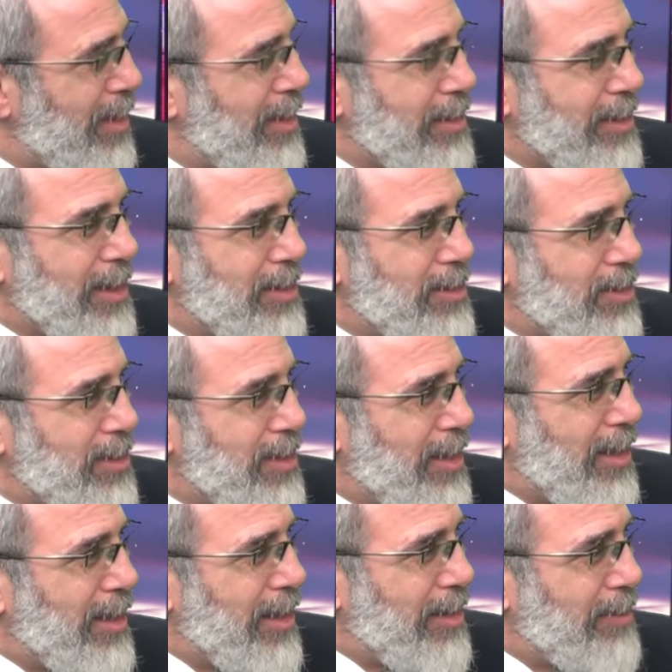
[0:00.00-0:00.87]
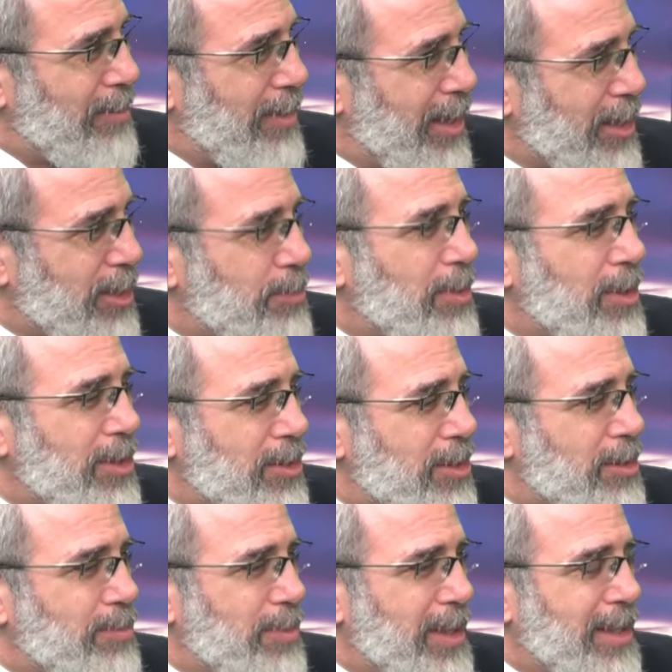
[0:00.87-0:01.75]
Because my
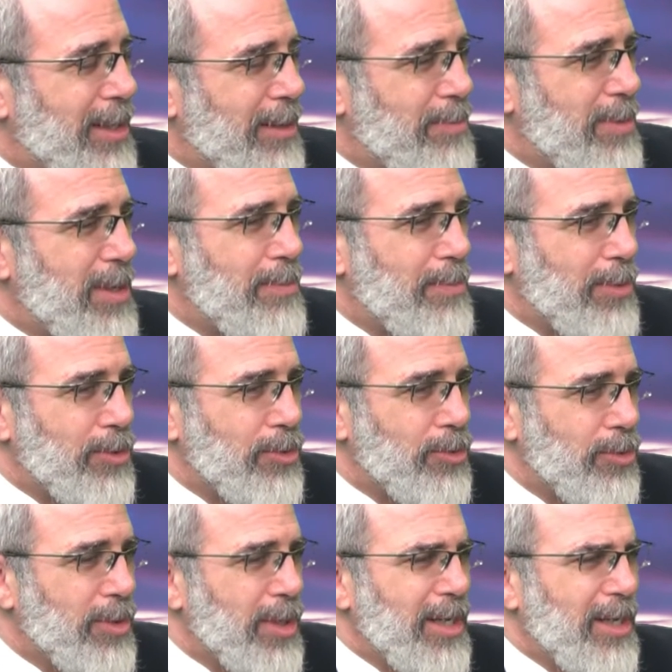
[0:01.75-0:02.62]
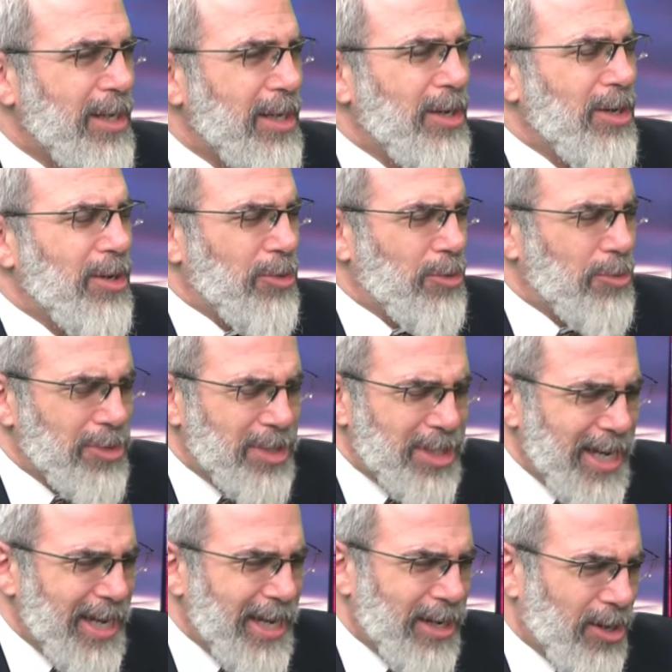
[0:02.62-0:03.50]
experience has been that people who
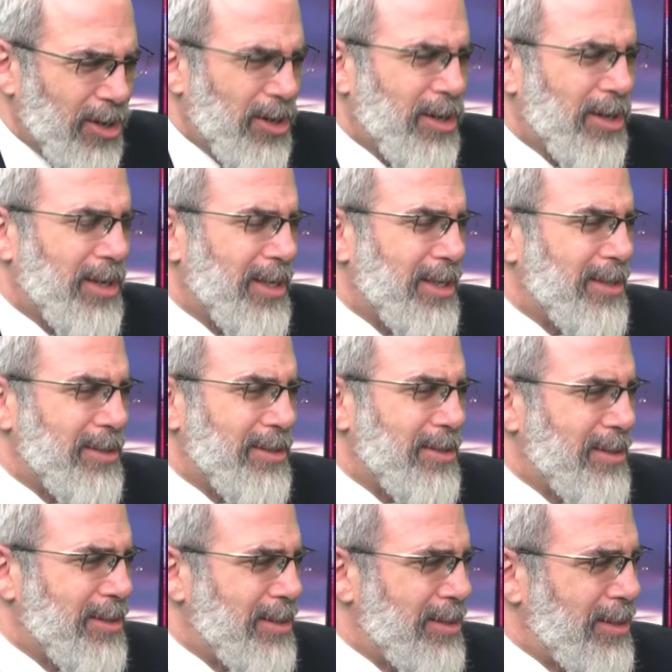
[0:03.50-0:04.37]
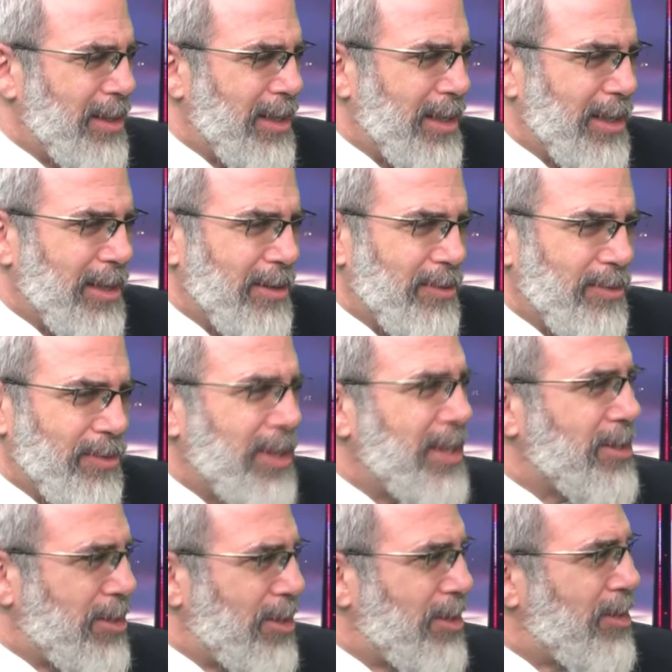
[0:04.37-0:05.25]
take on
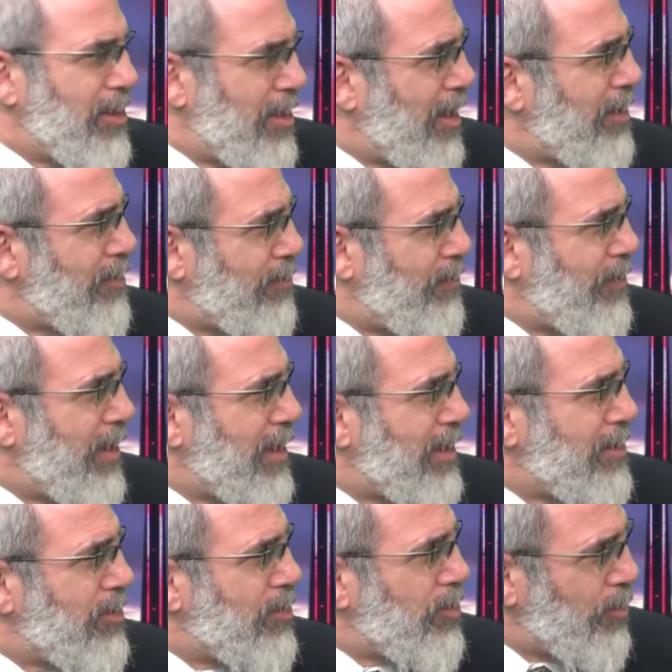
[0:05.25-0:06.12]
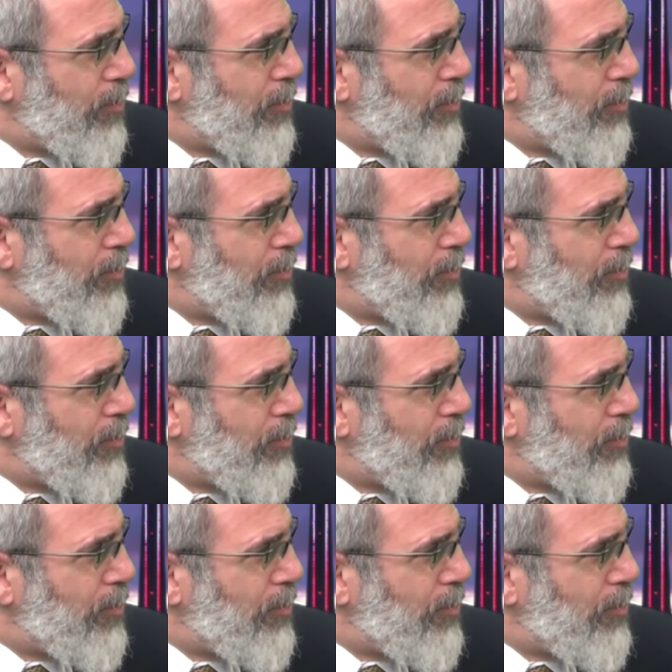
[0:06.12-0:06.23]
things that are not fun too